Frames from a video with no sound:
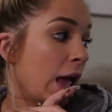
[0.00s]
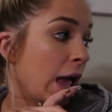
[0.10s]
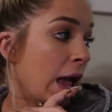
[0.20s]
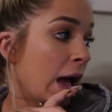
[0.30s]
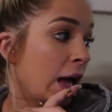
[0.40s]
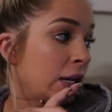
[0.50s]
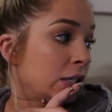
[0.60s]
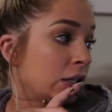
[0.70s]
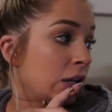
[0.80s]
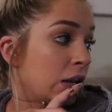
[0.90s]

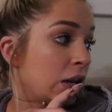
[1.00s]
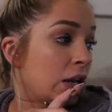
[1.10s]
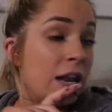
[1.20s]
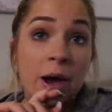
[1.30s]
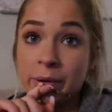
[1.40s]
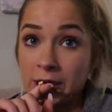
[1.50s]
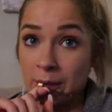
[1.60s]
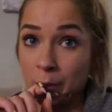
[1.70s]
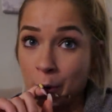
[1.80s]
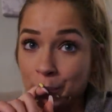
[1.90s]
and now I
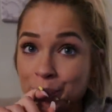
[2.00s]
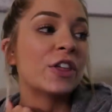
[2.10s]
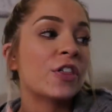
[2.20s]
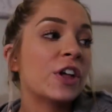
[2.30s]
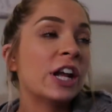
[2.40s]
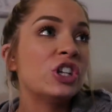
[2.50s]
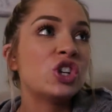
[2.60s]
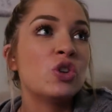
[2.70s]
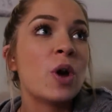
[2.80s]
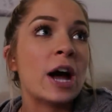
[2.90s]
came home. I thought that I'd
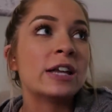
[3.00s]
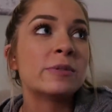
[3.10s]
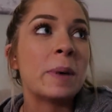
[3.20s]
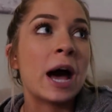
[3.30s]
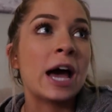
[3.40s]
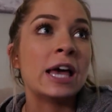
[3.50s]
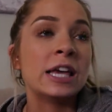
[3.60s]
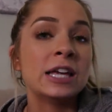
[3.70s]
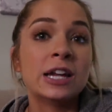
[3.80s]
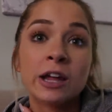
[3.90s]
show you guys
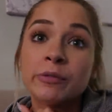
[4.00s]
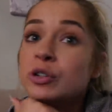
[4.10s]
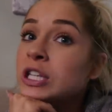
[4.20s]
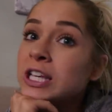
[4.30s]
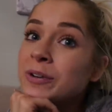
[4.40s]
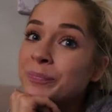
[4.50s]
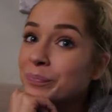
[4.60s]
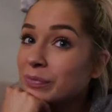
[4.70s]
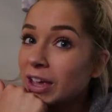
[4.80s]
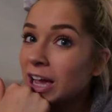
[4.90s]
my night routine,
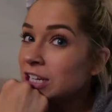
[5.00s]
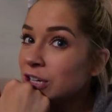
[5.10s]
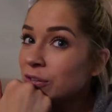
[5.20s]
kind